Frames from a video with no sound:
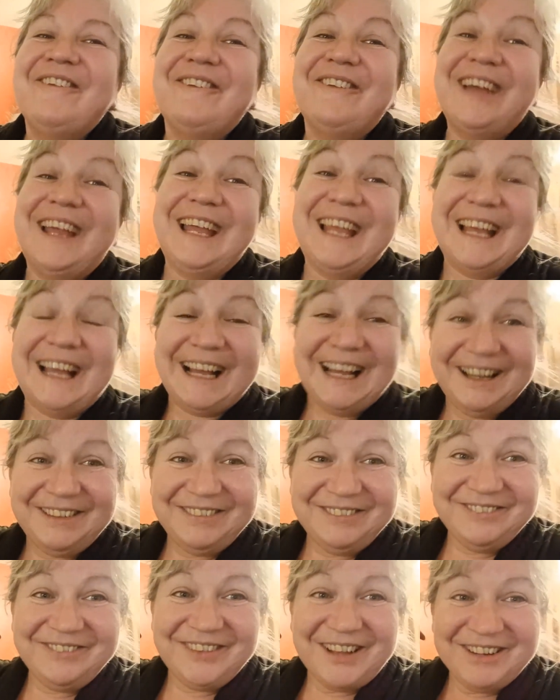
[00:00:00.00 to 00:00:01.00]
We
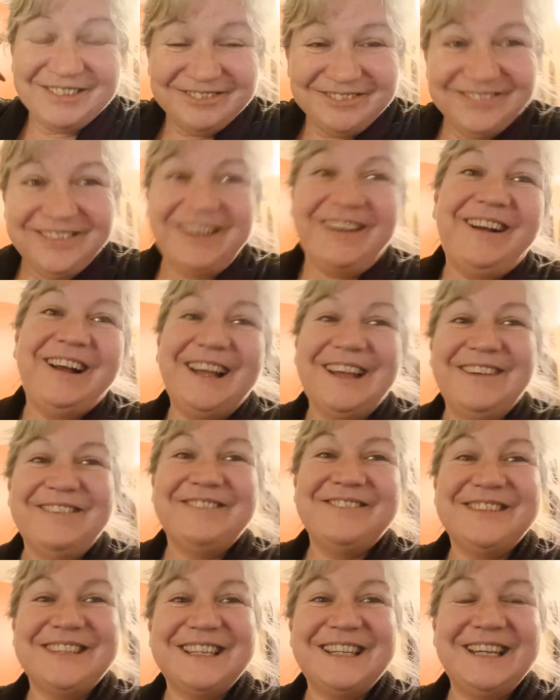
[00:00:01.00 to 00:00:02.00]
have
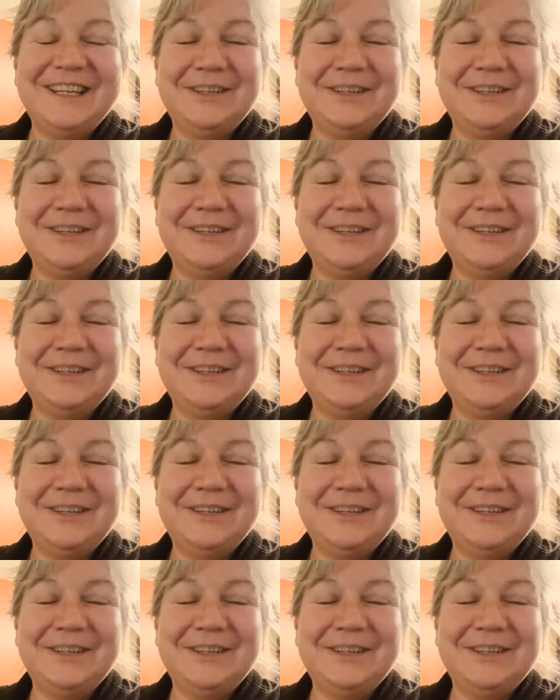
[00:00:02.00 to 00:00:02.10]
arrived